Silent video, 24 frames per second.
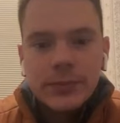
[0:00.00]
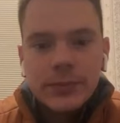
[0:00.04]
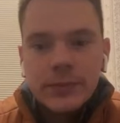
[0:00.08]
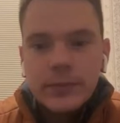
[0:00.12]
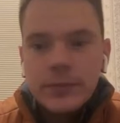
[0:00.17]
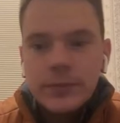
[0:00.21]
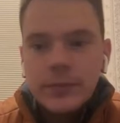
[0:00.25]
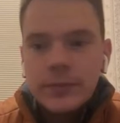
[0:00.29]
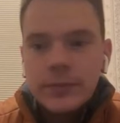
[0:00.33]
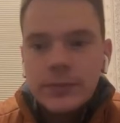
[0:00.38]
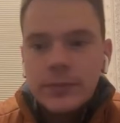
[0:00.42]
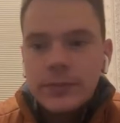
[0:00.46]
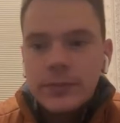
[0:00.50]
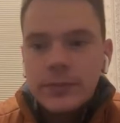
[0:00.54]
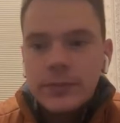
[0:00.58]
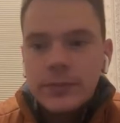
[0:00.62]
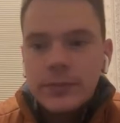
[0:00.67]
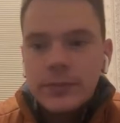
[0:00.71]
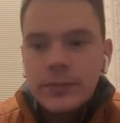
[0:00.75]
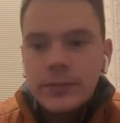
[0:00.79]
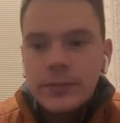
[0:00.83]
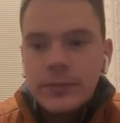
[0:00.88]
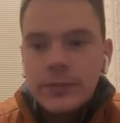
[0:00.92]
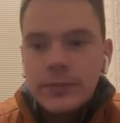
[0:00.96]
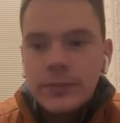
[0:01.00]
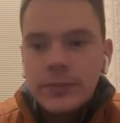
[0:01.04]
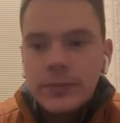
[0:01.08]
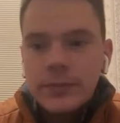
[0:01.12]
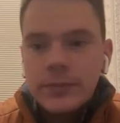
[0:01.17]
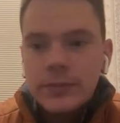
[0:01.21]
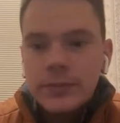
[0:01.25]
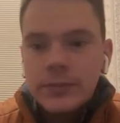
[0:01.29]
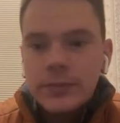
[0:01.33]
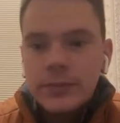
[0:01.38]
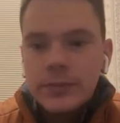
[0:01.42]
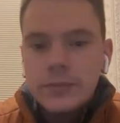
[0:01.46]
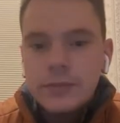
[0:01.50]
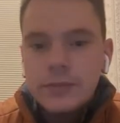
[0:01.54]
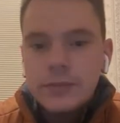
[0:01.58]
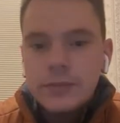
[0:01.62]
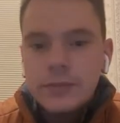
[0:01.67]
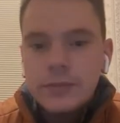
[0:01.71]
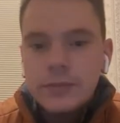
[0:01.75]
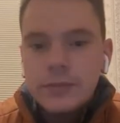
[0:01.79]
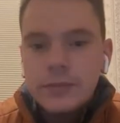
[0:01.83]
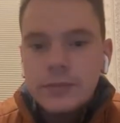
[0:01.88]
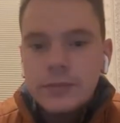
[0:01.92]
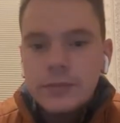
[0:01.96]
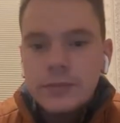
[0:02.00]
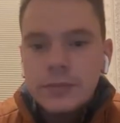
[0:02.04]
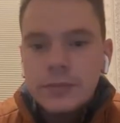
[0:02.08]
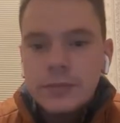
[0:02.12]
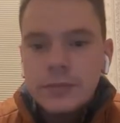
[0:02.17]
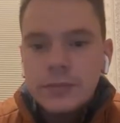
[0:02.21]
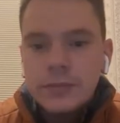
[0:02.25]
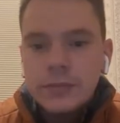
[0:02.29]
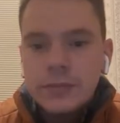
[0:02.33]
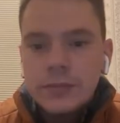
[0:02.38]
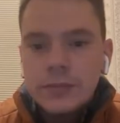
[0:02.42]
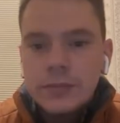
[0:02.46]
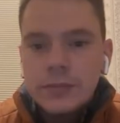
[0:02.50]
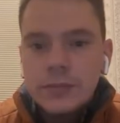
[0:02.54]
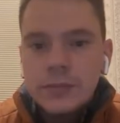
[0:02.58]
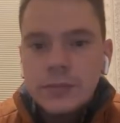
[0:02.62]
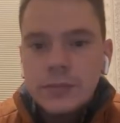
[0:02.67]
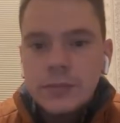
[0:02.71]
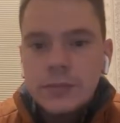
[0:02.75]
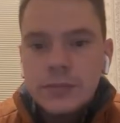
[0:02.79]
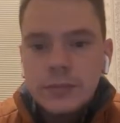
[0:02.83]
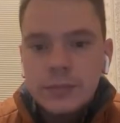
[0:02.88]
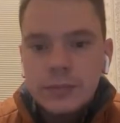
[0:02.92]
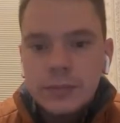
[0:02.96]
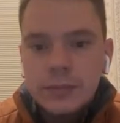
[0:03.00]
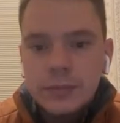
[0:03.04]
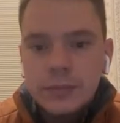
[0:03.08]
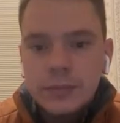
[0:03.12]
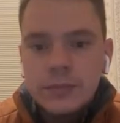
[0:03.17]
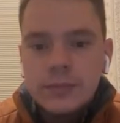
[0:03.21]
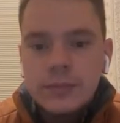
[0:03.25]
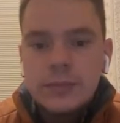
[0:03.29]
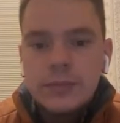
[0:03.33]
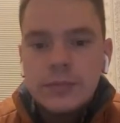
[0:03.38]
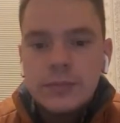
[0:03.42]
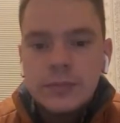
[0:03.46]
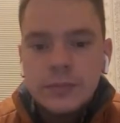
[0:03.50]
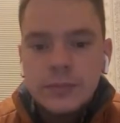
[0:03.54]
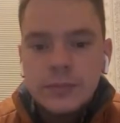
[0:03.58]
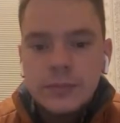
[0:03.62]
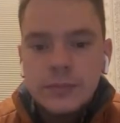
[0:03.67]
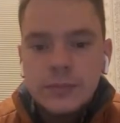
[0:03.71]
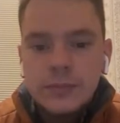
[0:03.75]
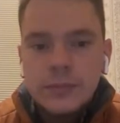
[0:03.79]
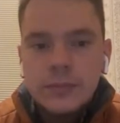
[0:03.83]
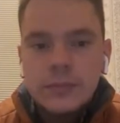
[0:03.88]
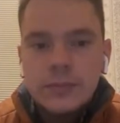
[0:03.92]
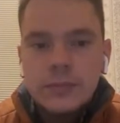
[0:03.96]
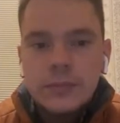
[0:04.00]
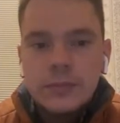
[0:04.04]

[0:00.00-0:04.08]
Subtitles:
(silent)